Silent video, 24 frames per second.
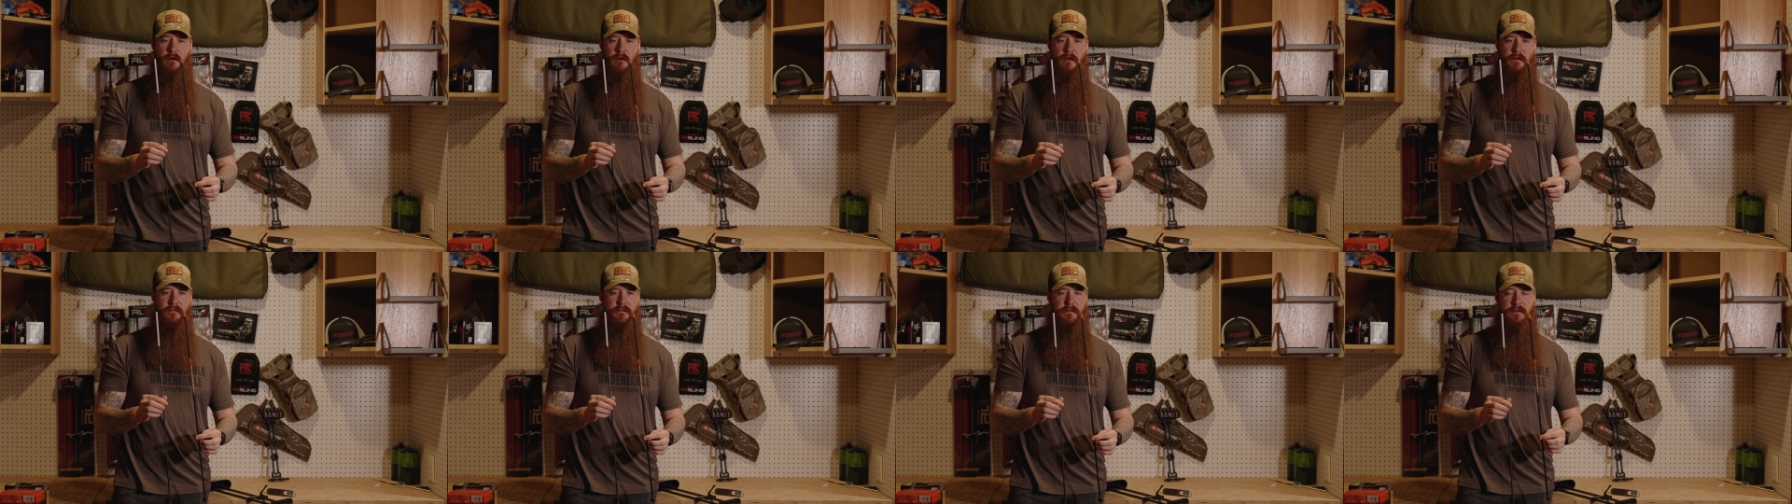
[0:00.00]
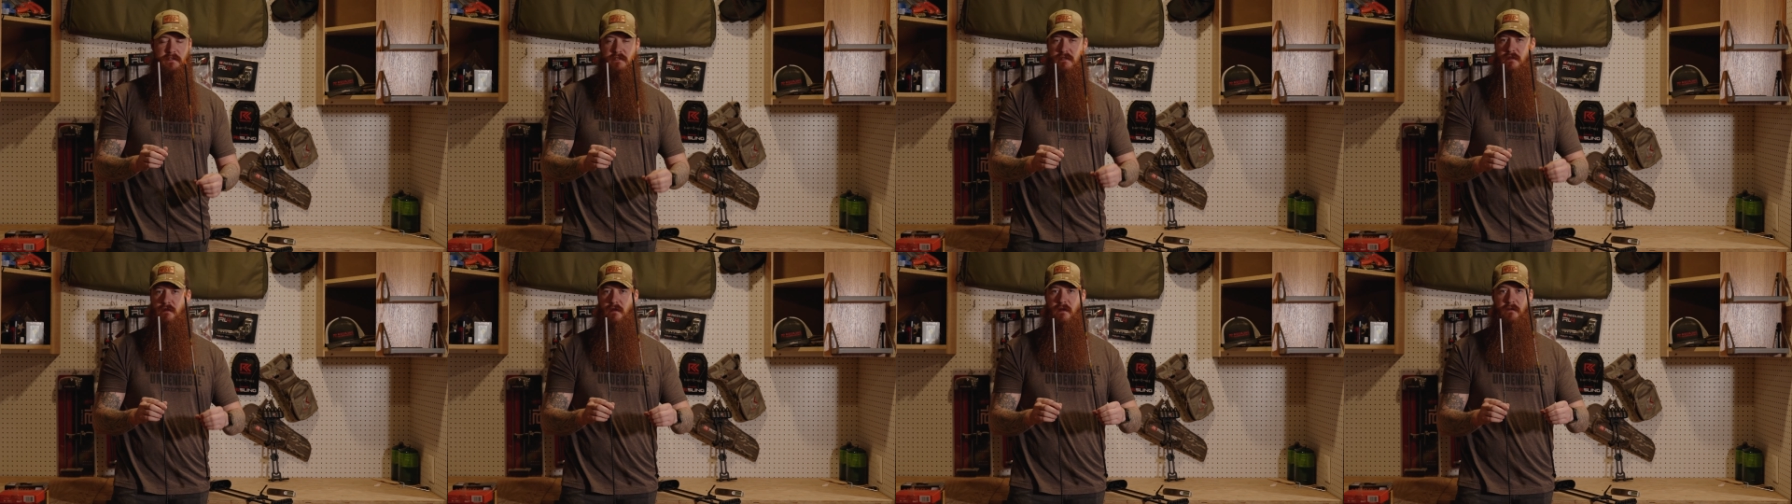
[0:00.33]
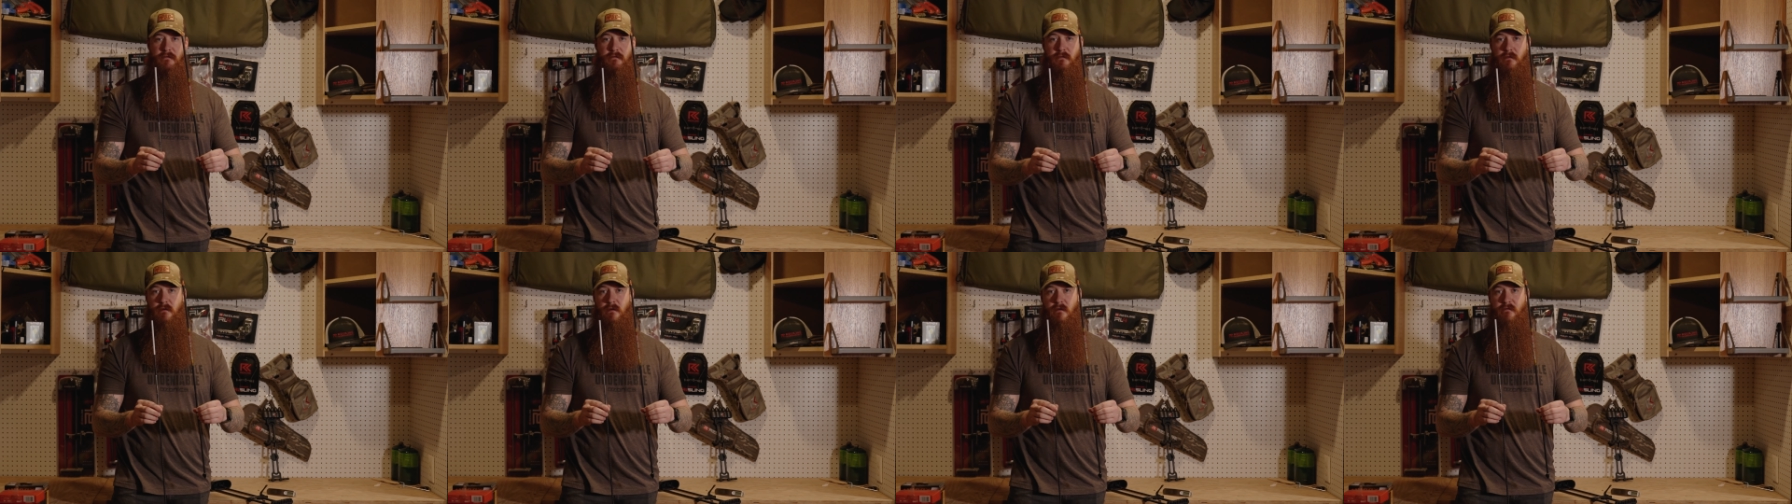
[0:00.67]

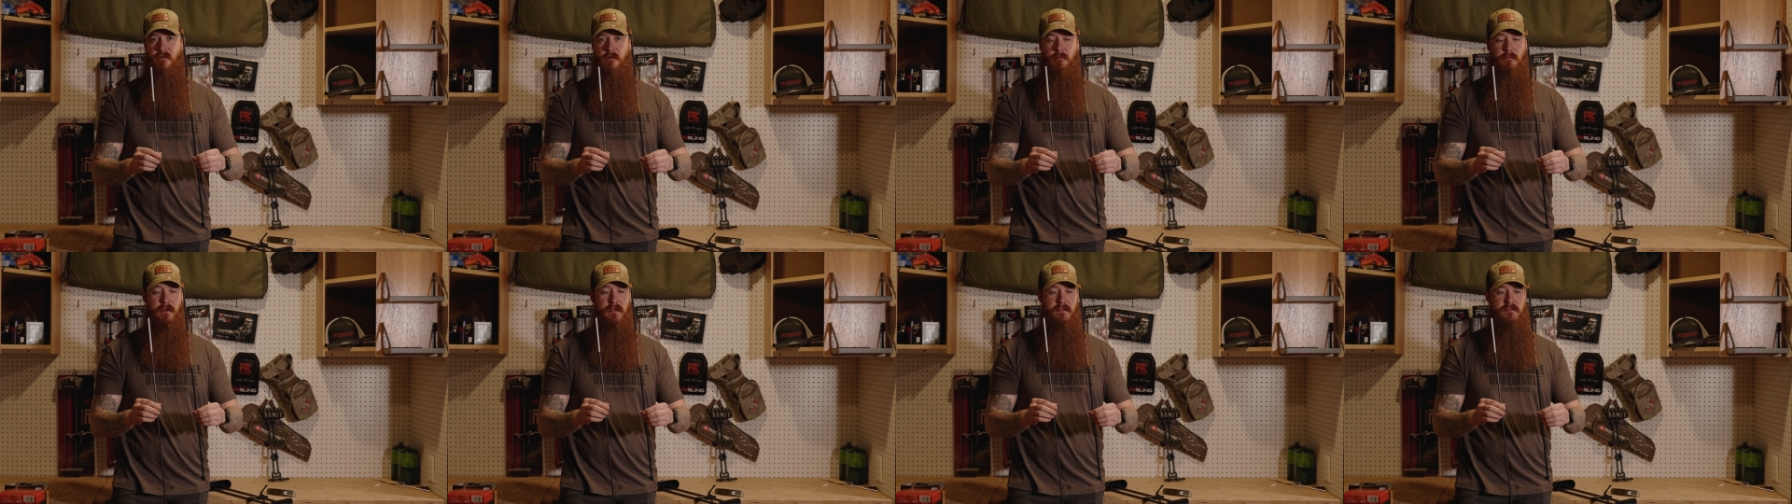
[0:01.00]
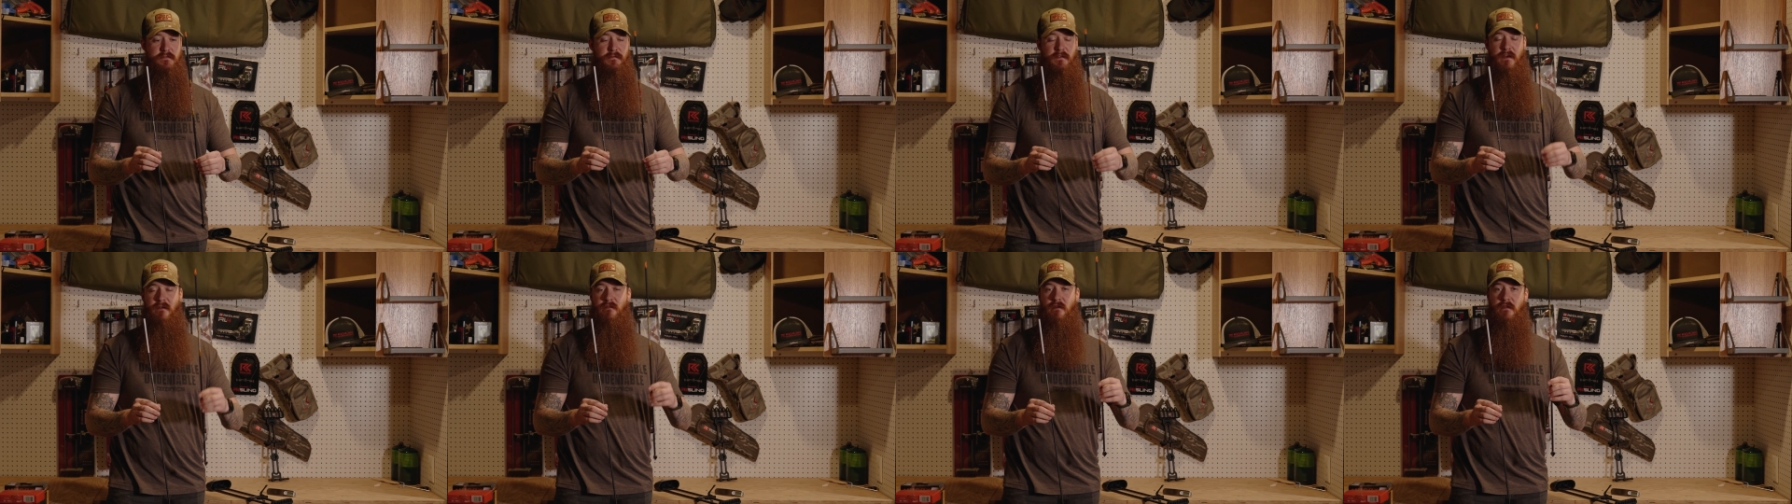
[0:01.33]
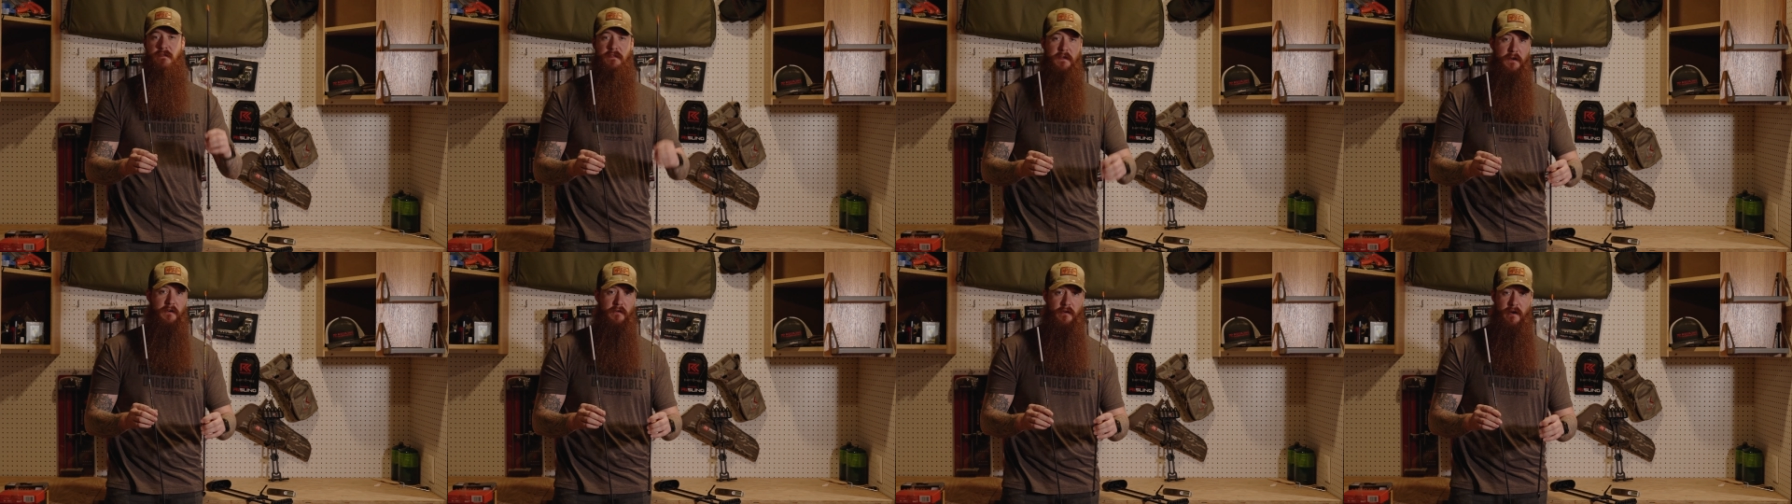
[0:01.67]
if it means if you have a
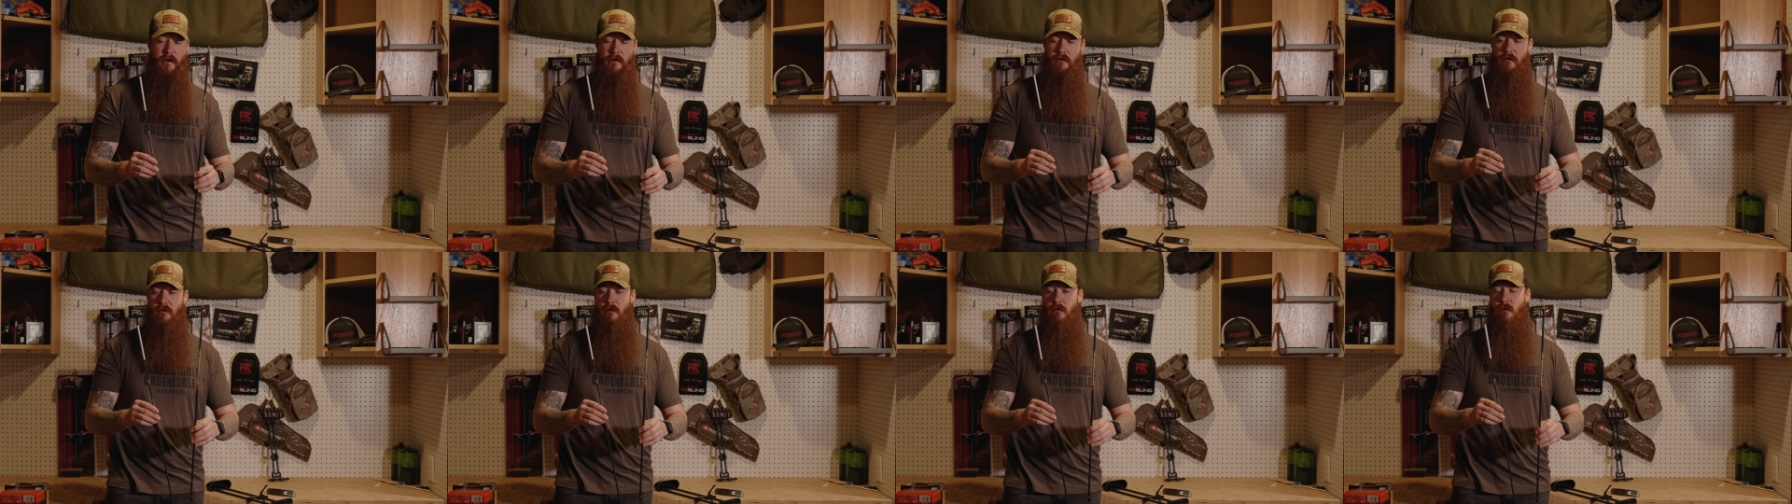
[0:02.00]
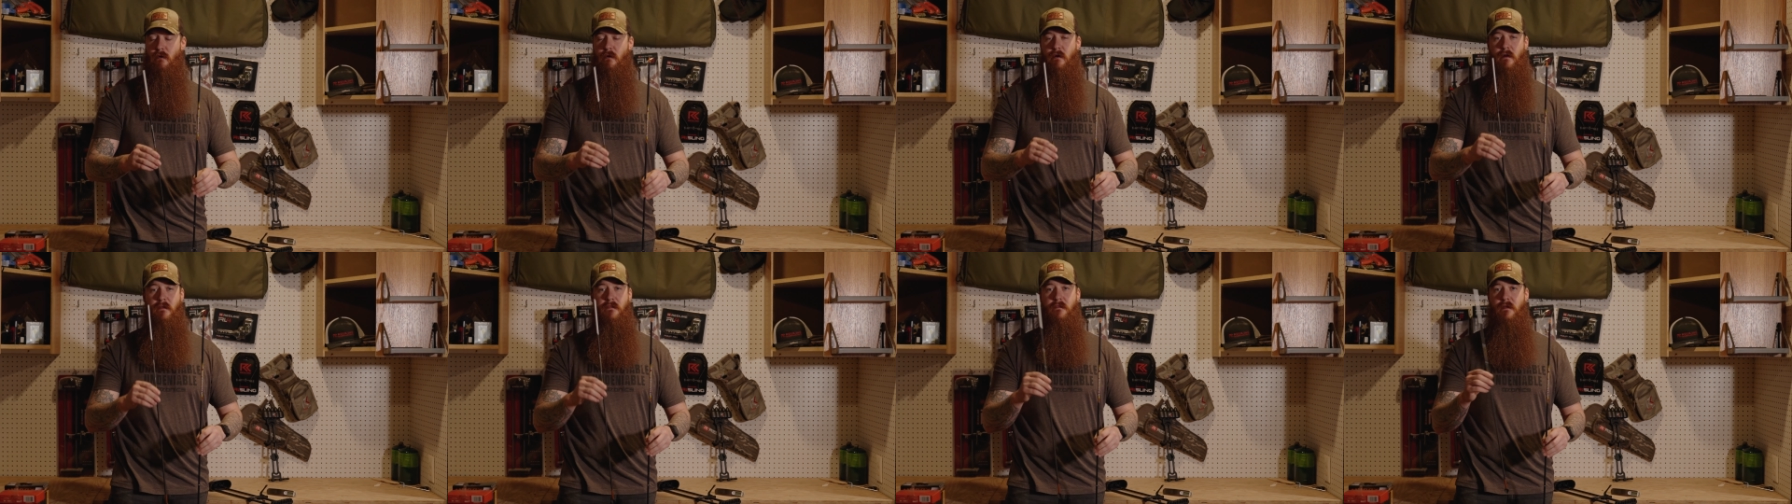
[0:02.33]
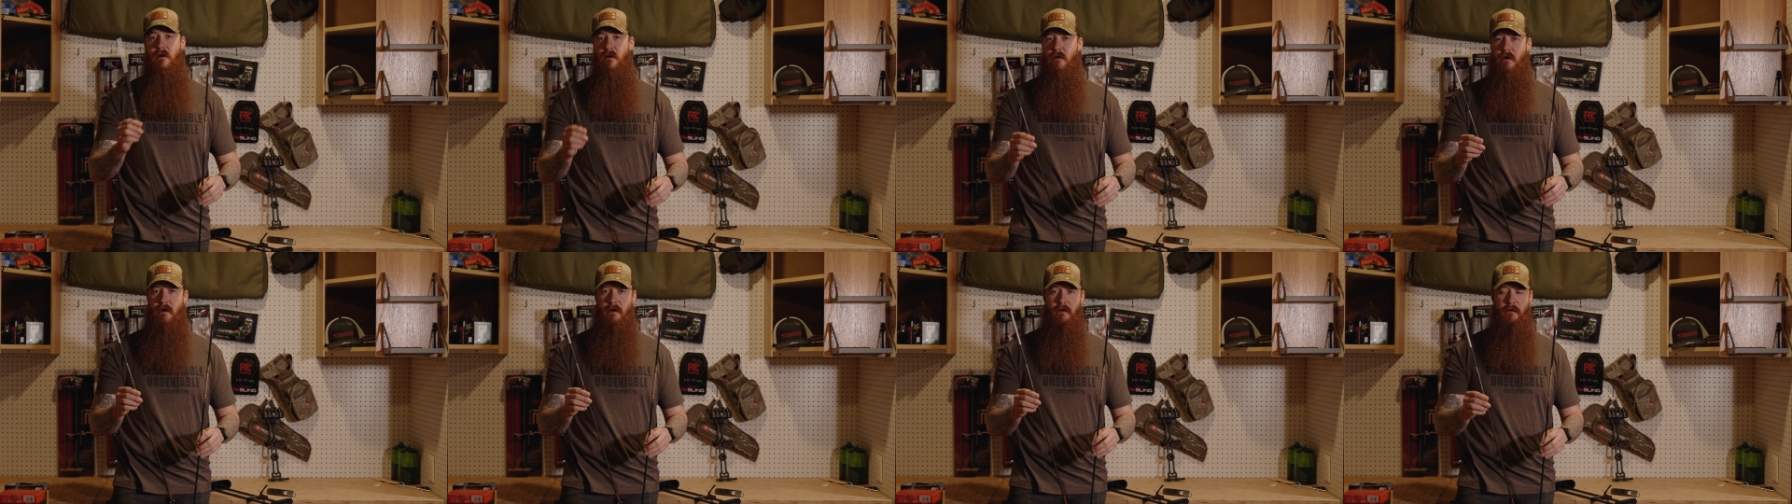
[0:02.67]
thicker arrow or a
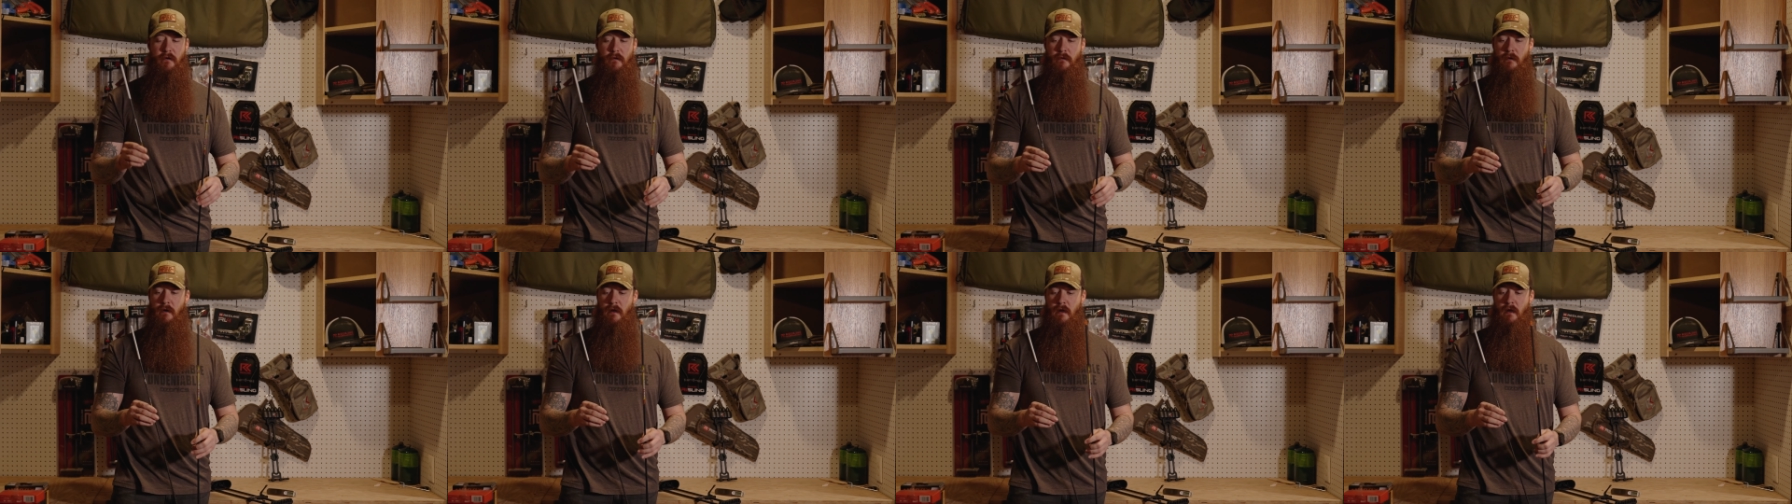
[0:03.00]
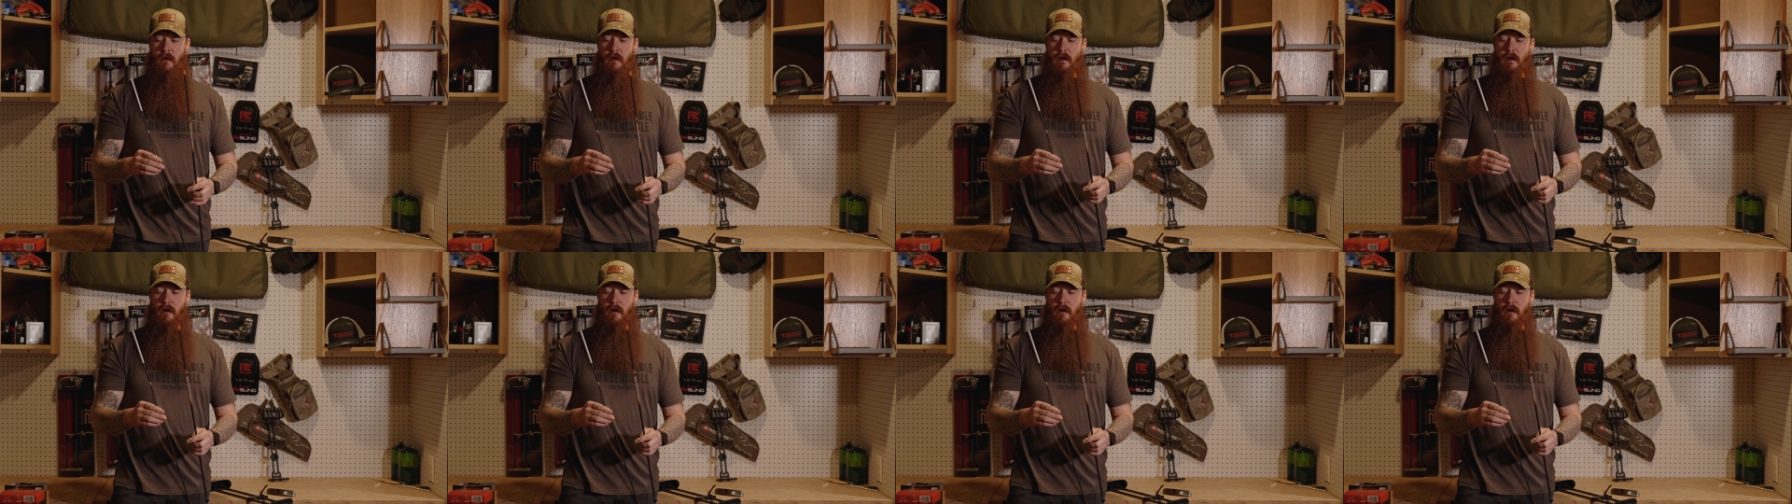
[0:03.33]
thinner arrow,